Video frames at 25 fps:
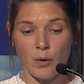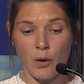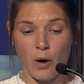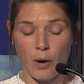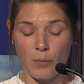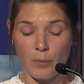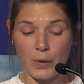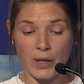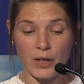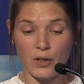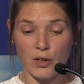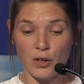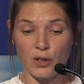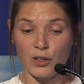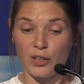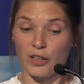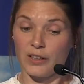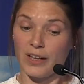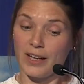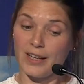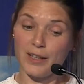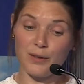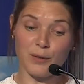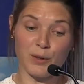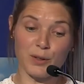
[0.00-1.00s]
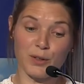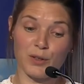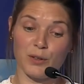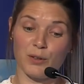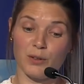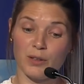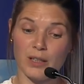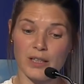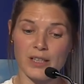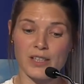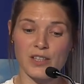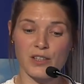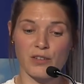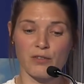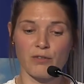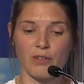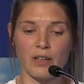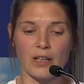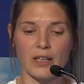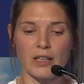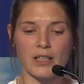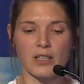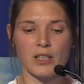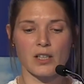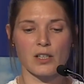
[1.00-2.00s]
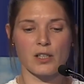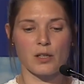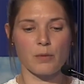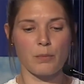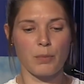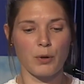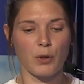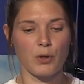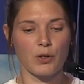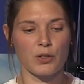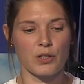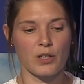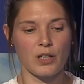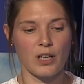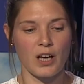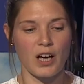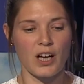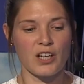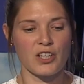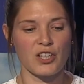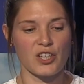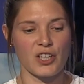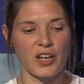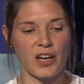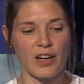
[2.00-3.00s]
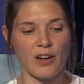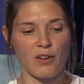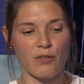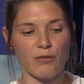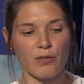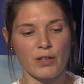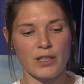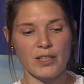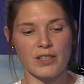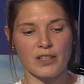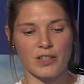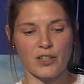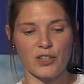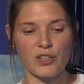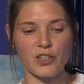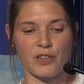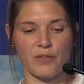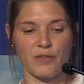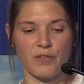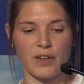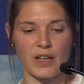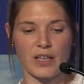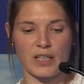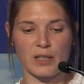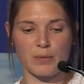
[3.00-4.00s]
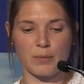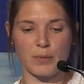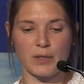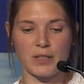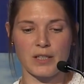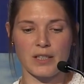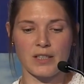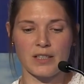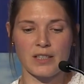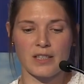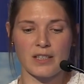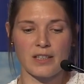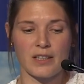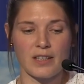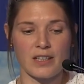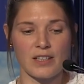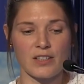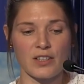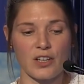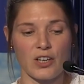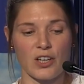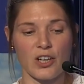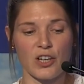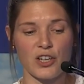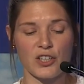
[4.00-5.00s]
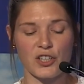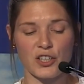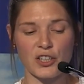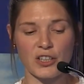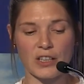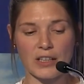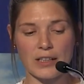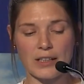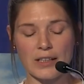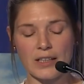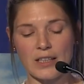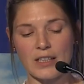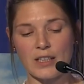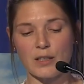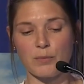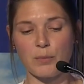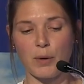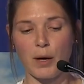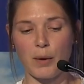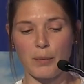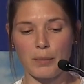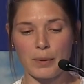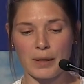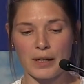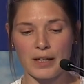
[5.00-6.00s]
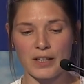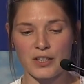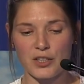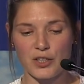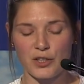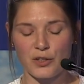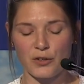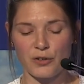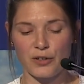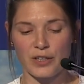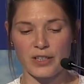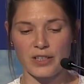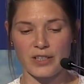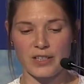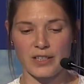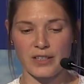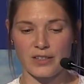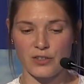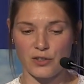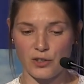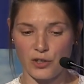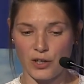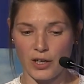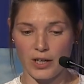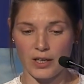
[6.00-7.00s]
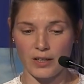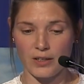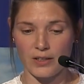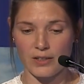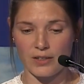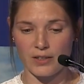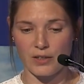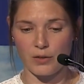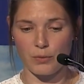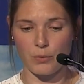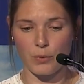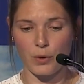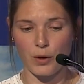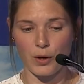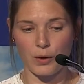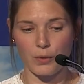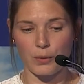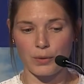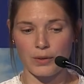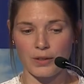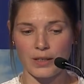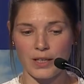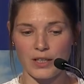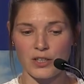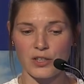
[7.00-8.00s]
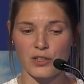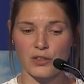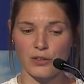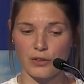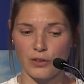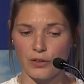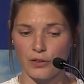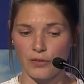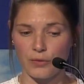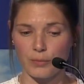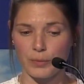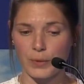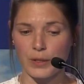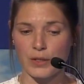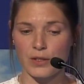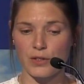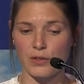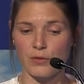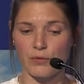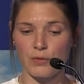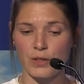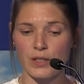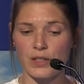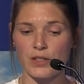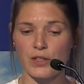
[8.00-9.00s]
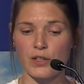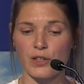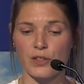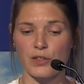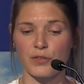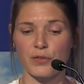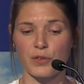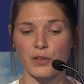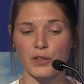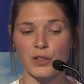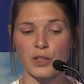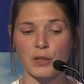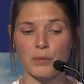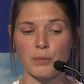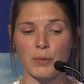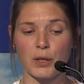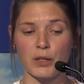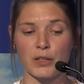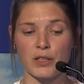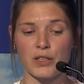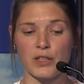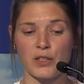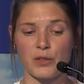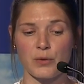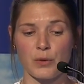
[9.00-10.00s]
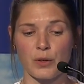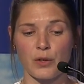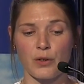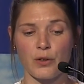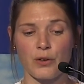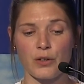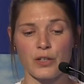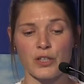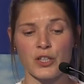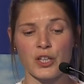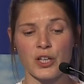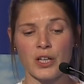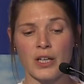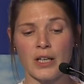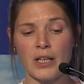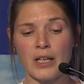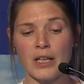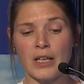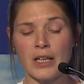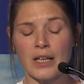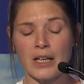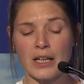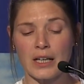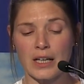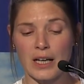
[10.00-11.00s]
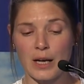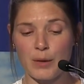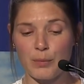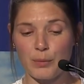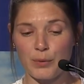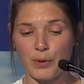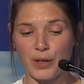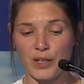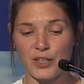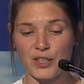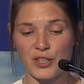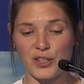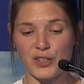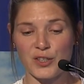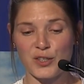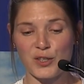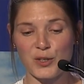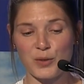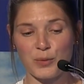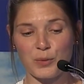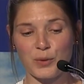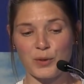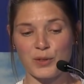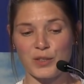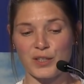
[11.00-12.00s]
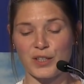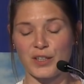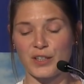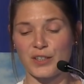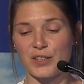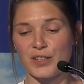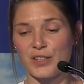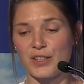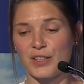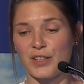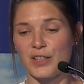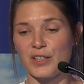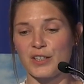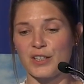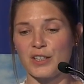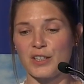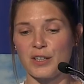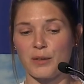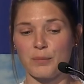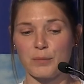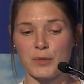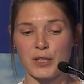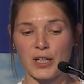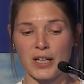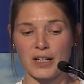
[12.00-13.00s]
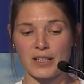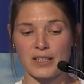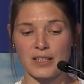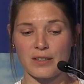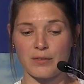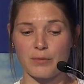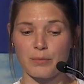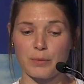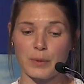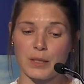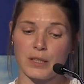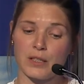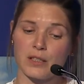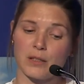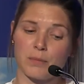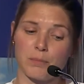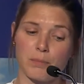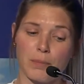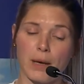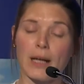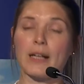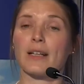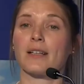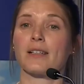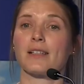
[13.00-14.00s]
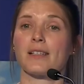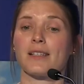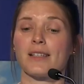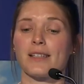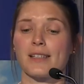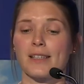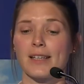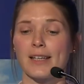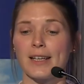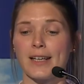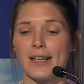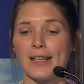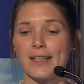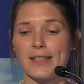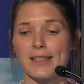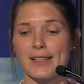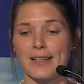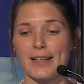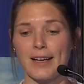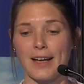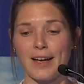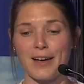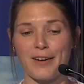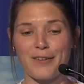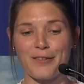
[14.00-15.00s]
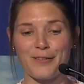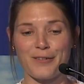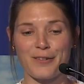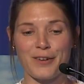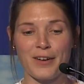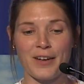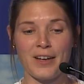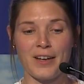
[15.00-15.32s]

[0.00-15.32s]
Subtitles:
And we call on anyone who'll listen, really, to support large-scale research investment into these urgently needed population-oriented trials, to work with national governments and research funding bodies to encourage collaborations towards a concerted objective, because balance is key to life.